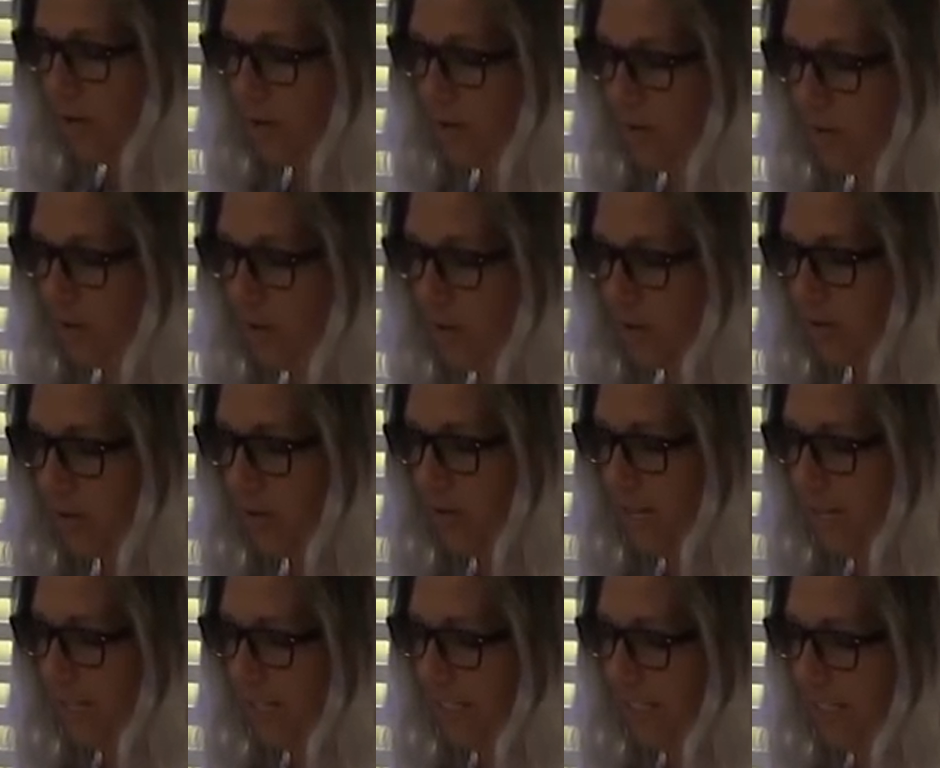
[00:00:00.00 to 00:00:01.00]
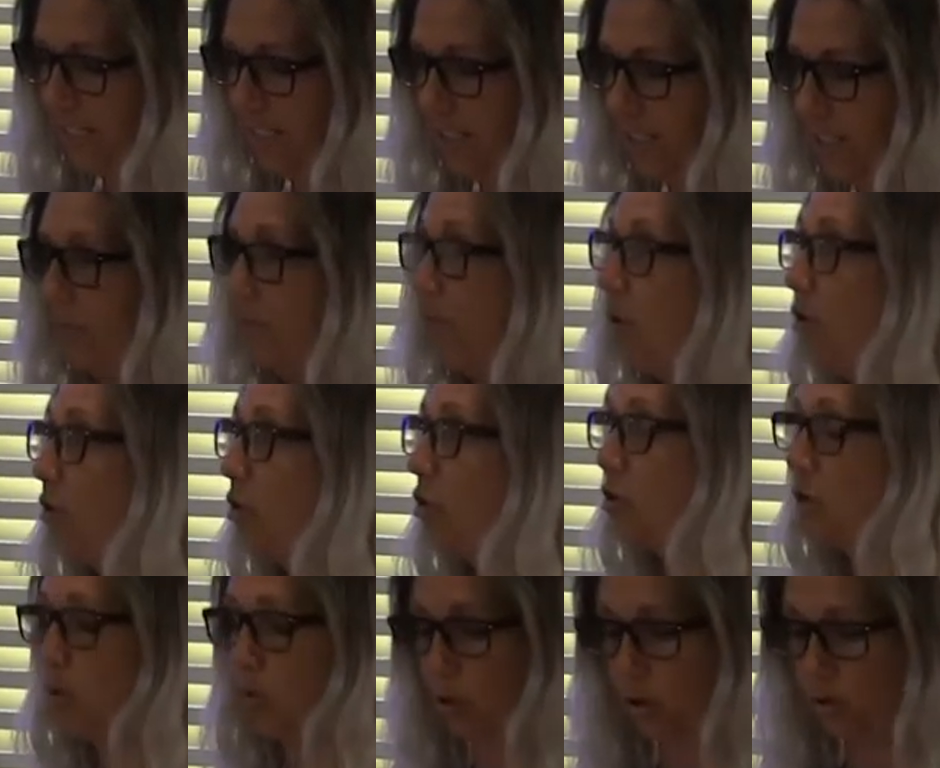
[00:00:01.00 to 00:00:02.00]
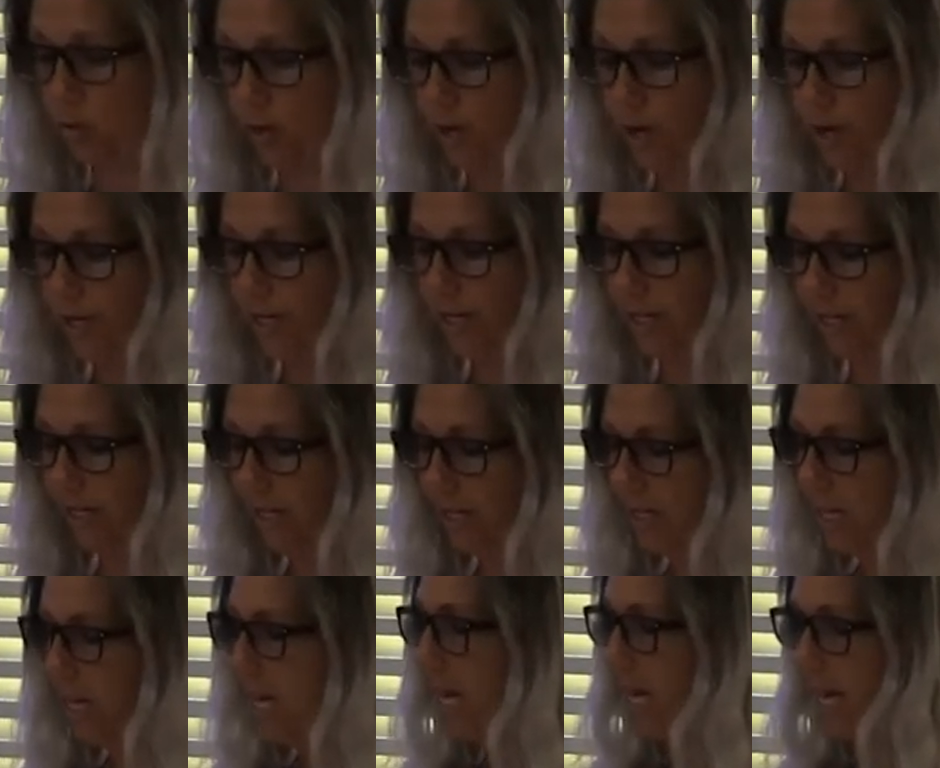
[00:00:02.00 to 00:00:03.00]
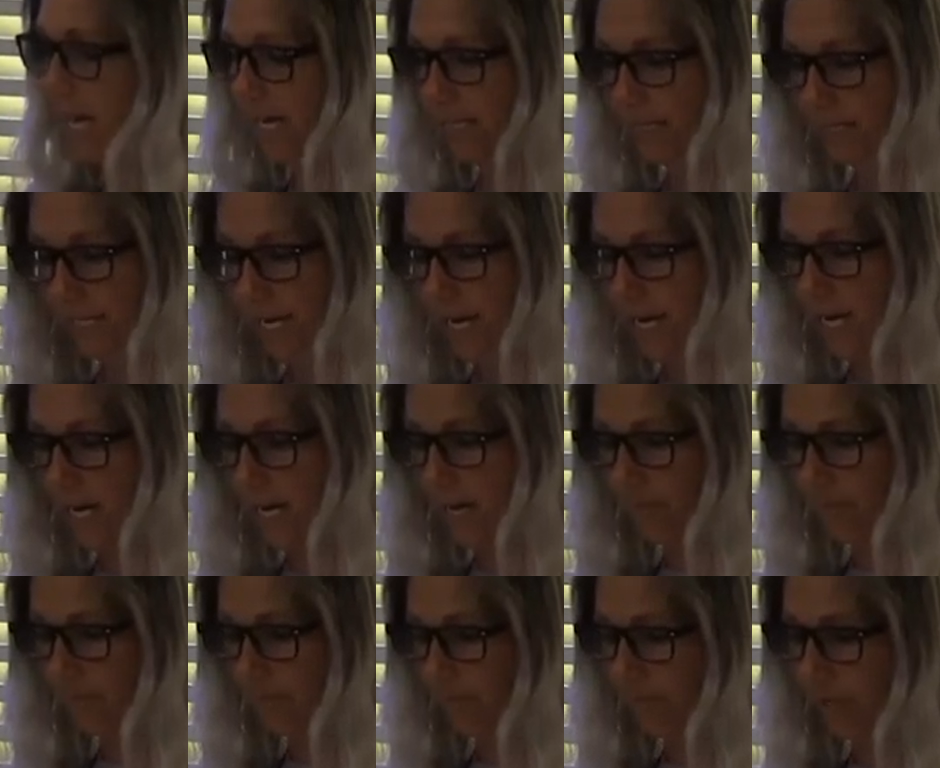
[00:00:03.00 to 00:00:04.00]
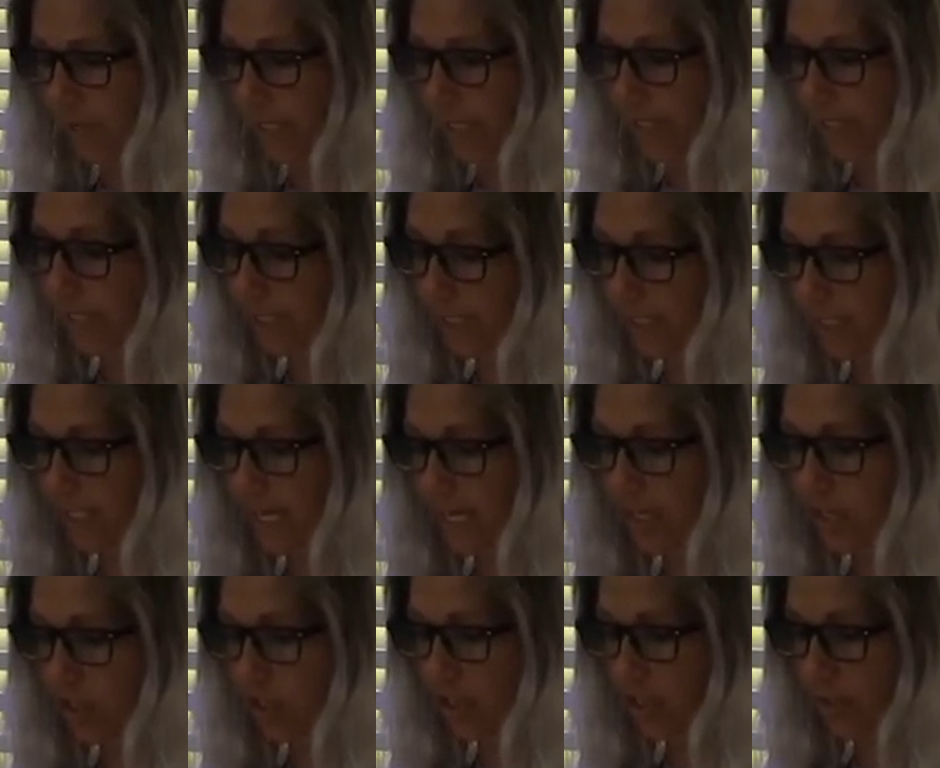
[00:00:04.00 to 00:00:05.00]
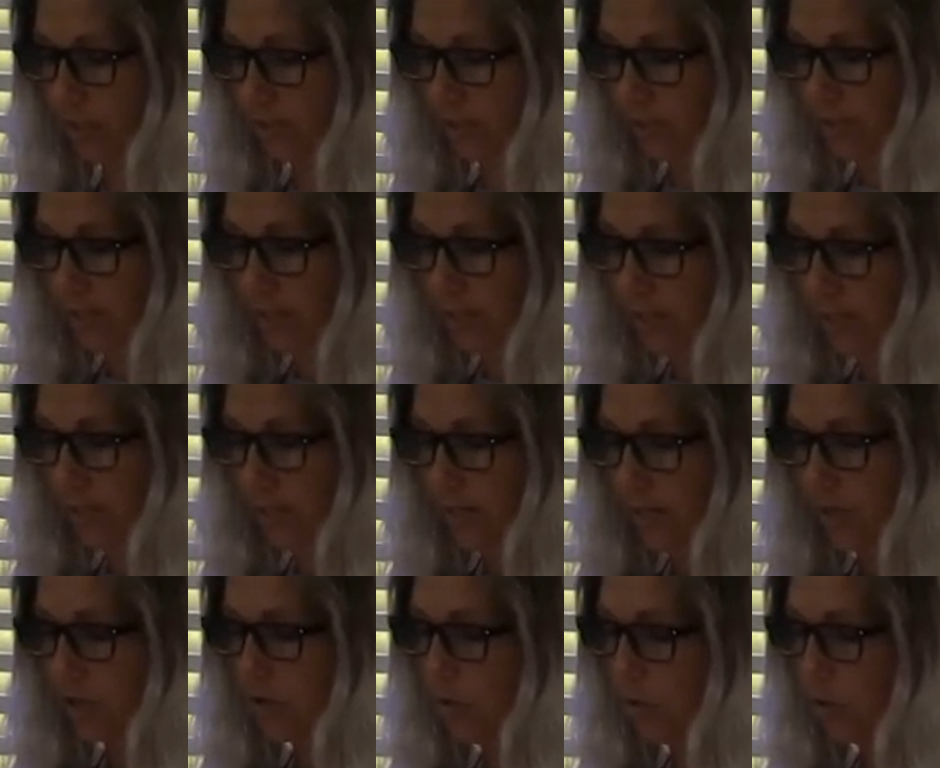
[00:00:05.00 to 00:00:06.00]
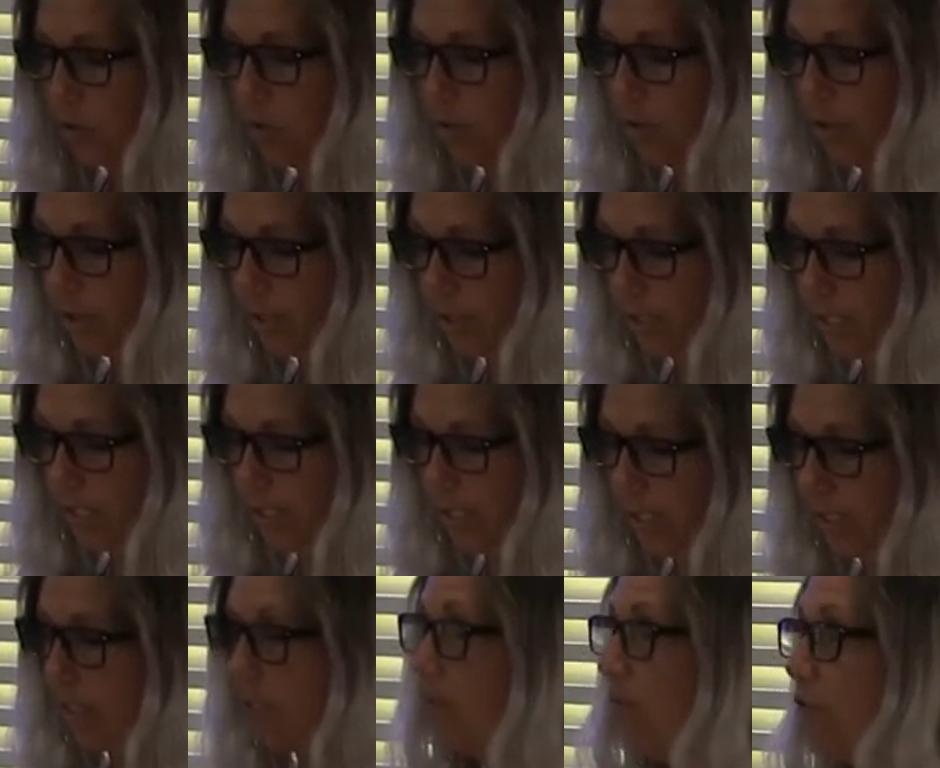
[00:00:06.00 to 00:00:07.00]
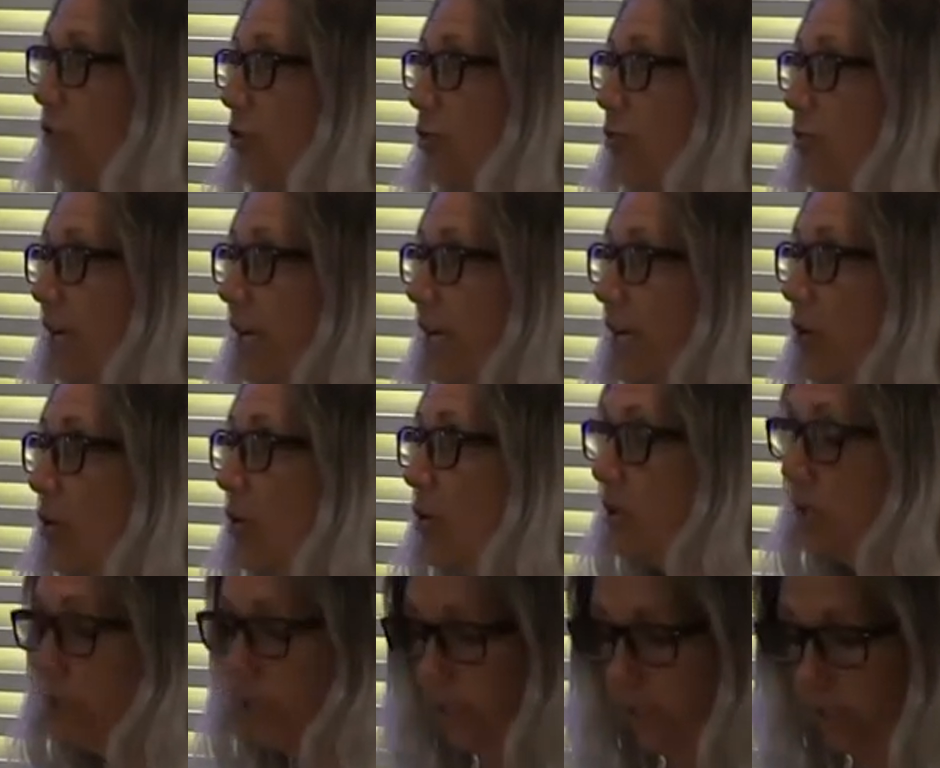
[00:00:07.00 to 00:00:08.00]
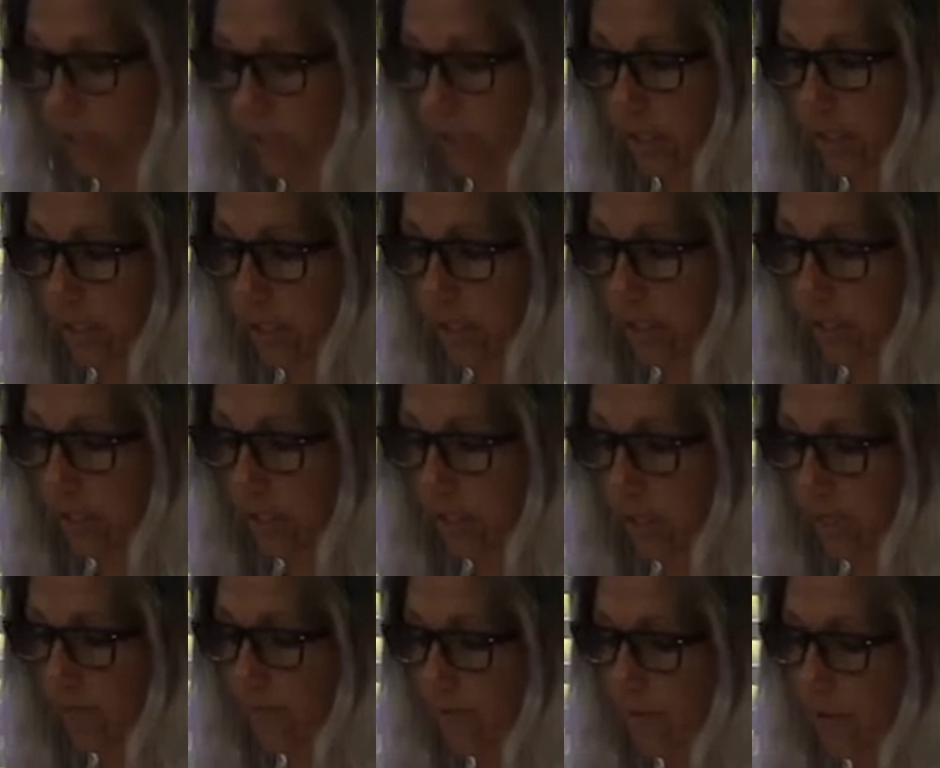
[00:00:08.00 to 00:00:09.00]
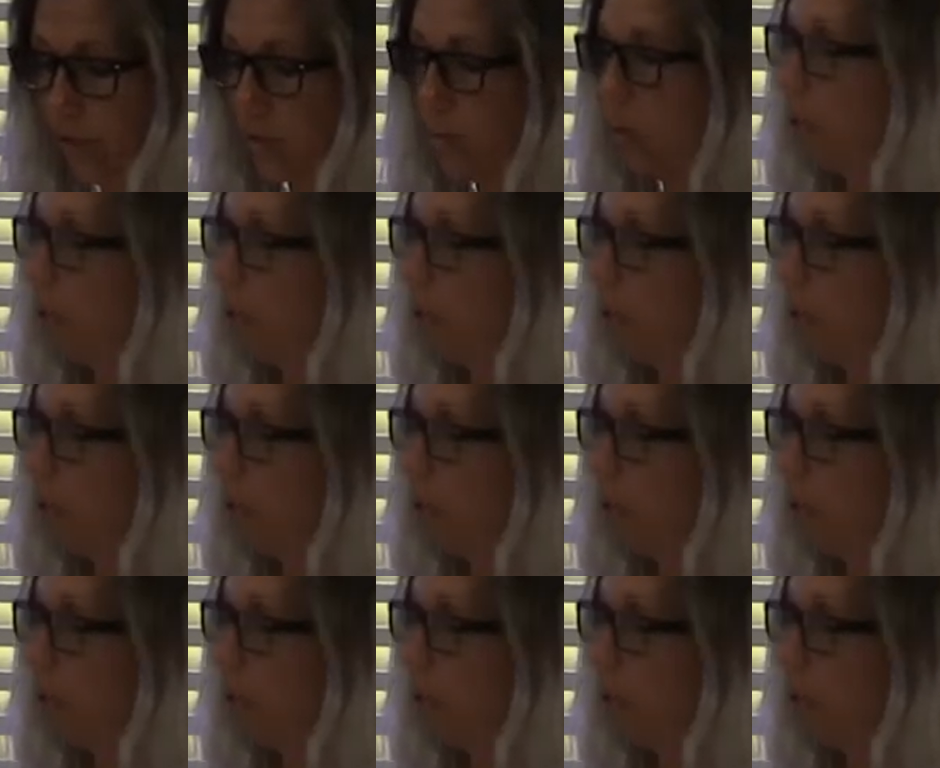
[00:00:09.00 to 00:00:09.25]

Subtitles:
of my degree consisted of honours coursework and my dissertation. The coursework consisted of 2 reading courses. The first